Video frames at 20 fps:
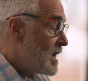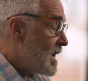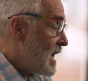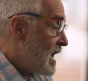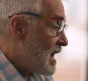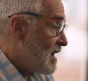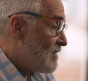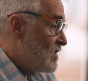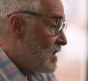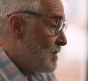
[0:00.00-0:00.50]

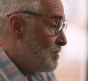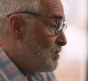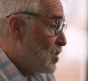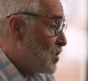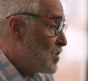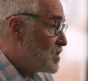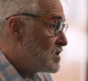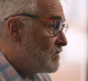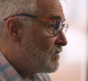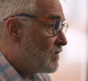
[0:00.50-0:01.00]
have them
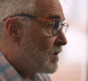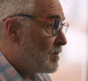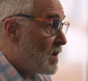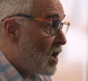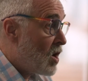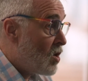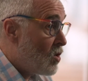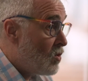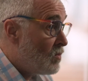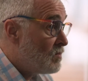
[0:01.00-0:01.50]
pushed from
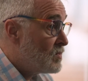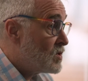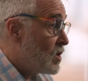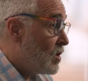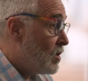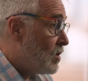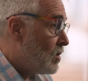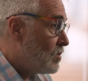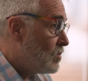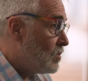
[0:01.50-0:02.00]
home to
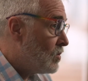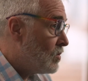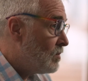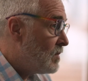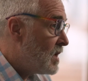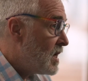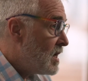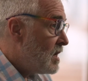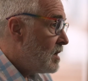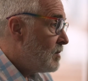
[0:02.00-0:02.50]

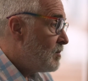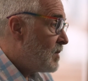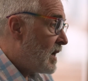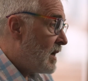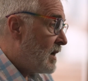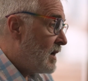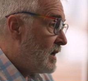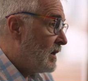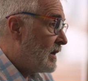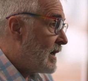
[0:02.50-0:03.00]
home
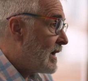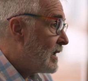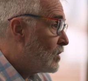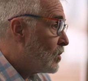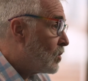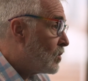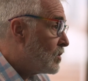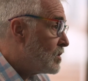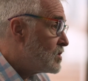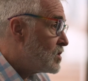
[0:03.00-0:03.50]
by
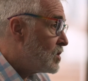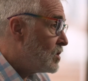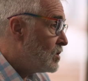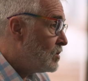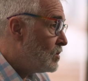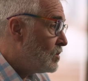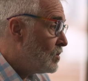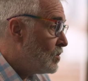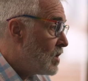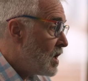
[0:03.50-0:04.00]
landlords
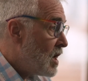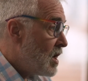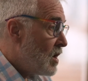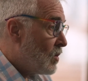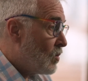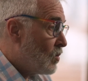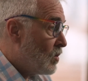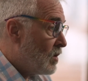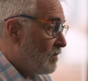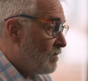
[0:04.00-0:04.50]
who
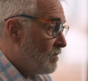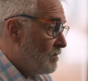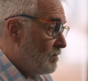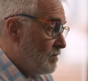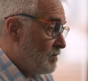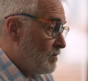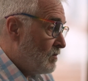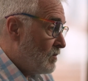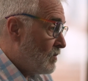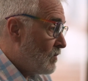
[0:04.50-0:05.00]
were
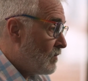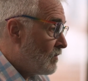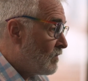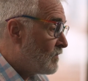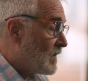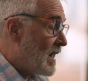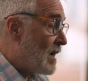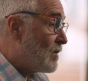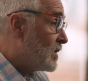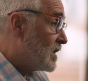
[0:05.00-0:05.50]

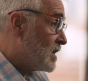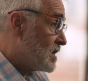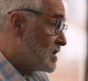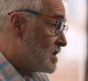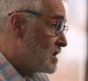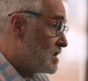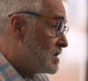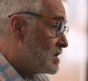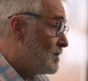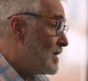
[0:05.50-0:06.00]
flouting the
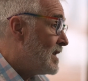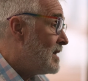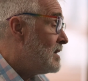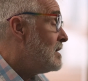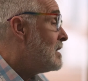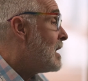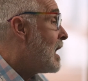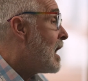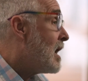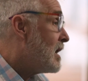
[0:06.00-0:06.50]
system
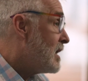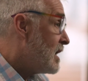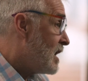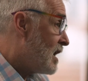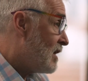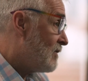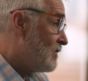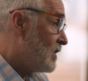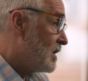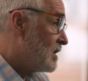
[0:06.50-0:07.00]
and not
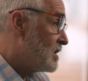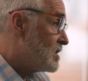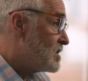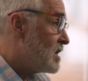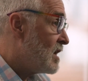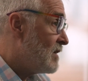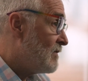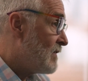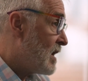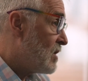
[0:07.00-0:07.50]
having
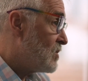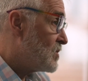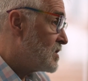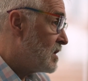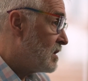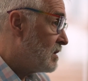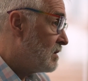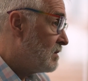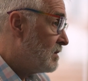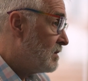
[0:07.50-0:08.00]
safe housing.